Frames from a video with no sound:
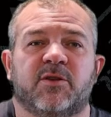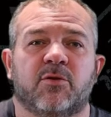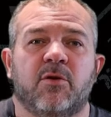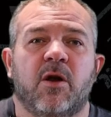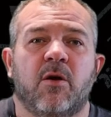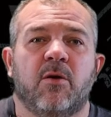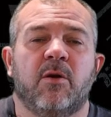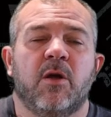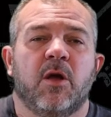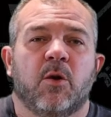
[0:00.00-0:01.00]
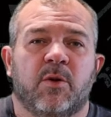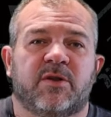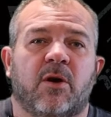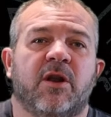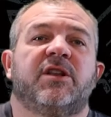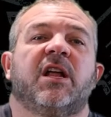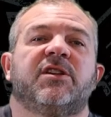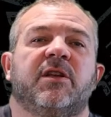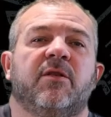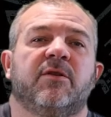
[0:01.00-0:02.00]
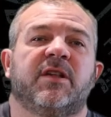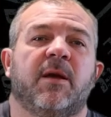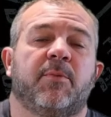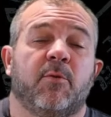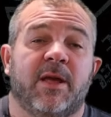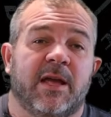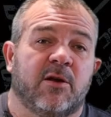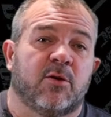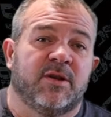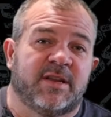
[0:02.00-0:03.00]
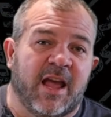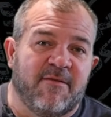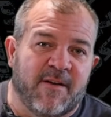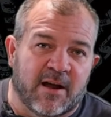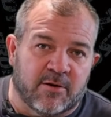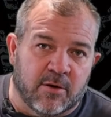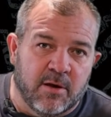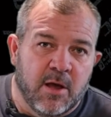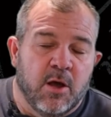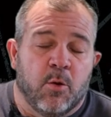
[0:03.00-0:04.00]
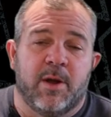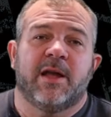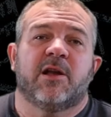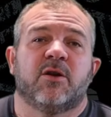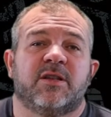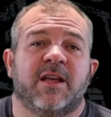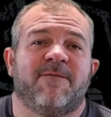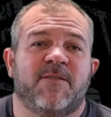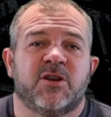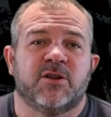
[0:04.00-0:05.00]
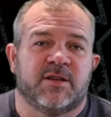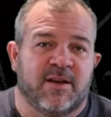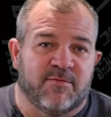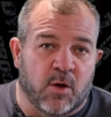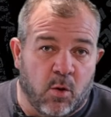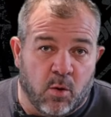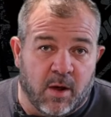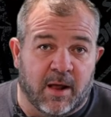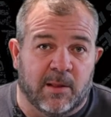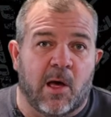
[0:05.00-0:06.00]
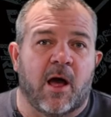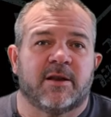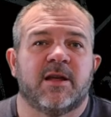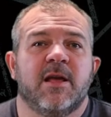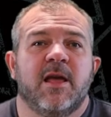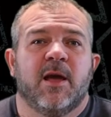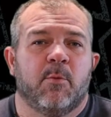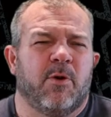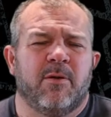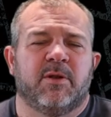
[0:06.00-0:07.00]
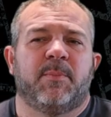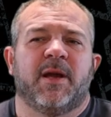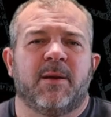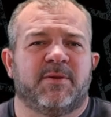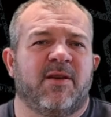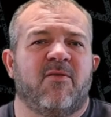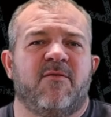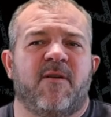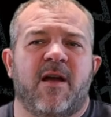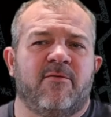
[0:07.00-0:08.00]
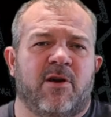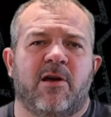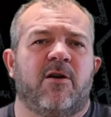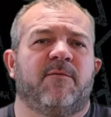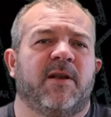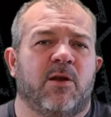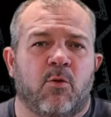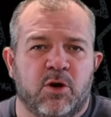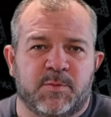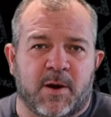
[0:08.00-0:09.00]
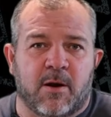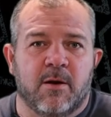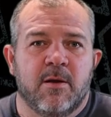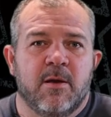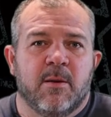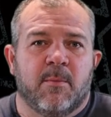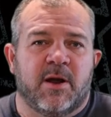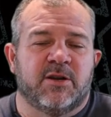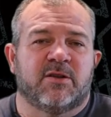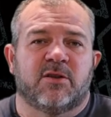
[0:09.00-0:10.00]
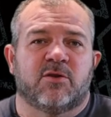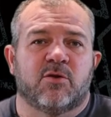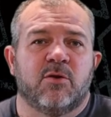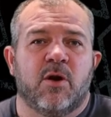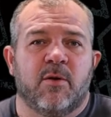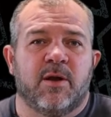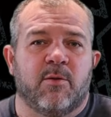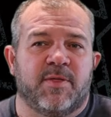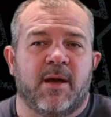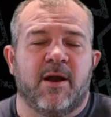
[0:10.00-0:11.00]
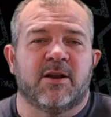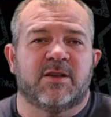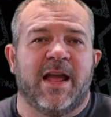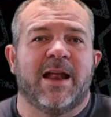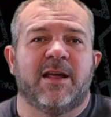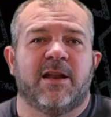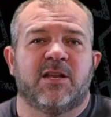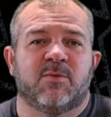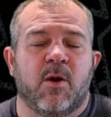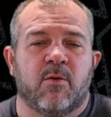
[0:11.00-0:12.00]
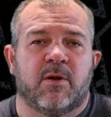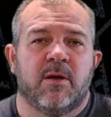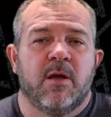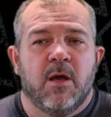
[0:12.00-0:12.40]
extrude hone, We started touching those up and we increased K-factor. We increased the efficiency of the hole a lot. And we were able to pick up 75 to 150 horsepower by just extrude honing without actually adding any smoke.